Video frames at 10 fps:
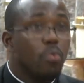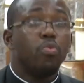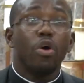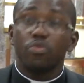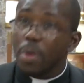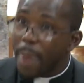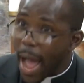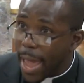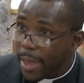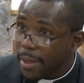what we
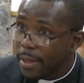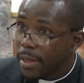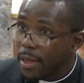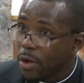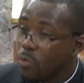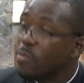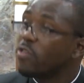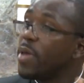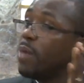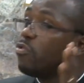buy. We
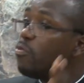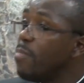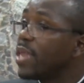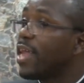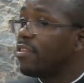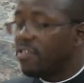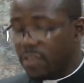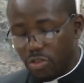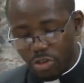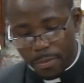must be able to make that
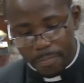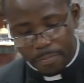distinction.